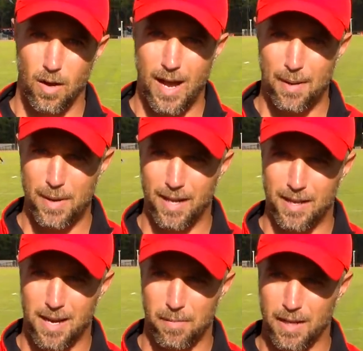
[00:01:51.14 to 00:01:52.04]
You know, I made a
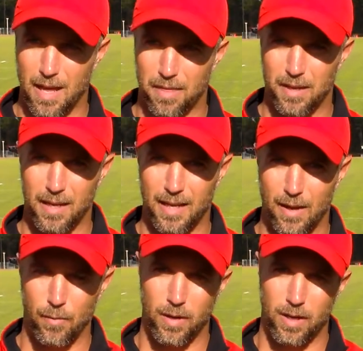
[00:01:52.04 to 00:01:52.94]
comment, I think, and
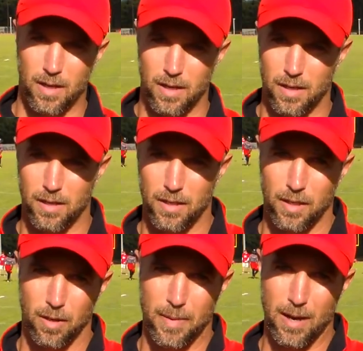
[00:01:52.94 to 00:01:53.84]

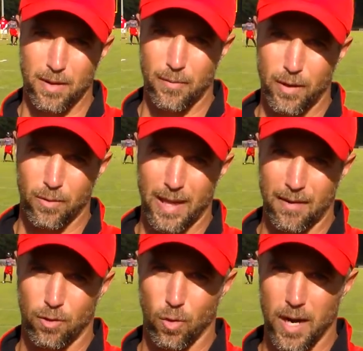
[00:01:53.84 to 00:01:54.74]
you know, about we don't really
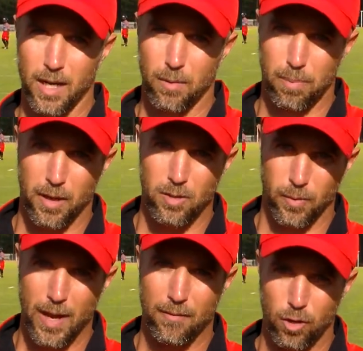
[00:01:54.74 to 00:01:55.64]
have great players.
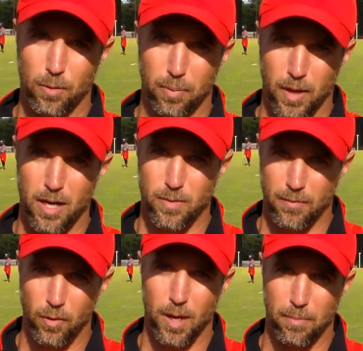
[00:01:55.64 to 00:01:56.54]
When we have good players,
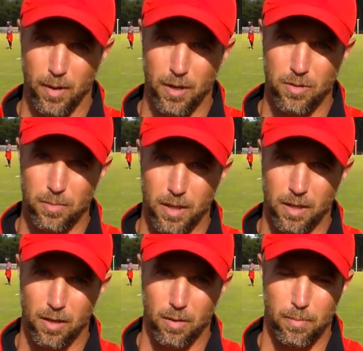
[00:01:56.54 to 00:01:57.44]
we have great players,
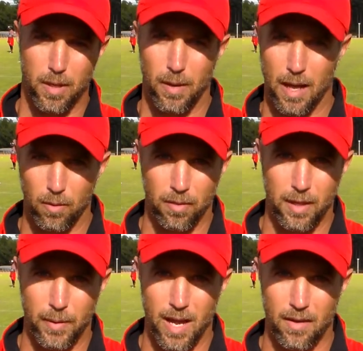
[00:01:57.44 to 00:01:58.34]
you know, but I don't
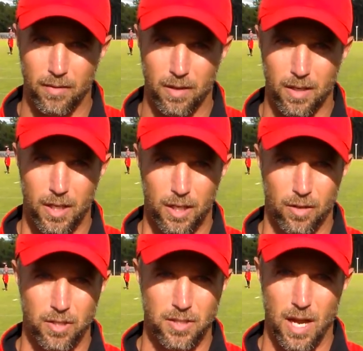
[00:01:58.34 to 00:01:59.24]
think we have
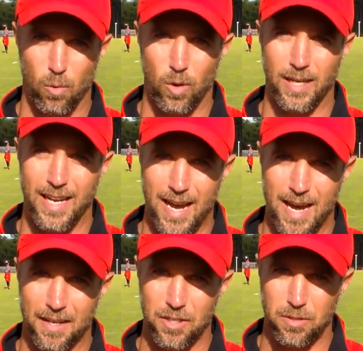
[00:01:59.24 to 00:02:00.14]
just that one
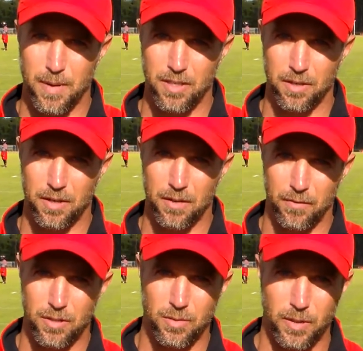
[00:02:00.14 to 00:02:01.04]
guy that just makes a
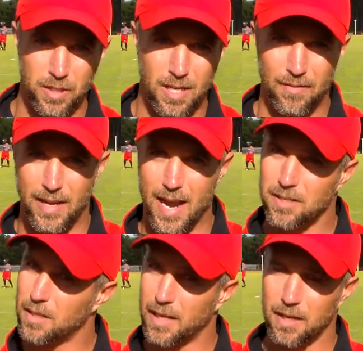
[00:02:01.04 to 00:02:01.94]
difference. We just have
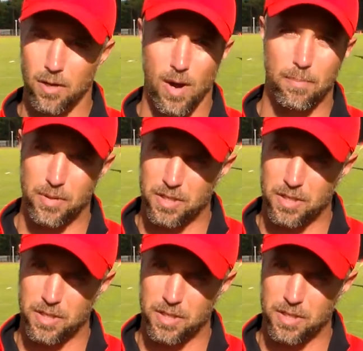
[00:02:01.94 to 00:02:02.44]
guys that get in the right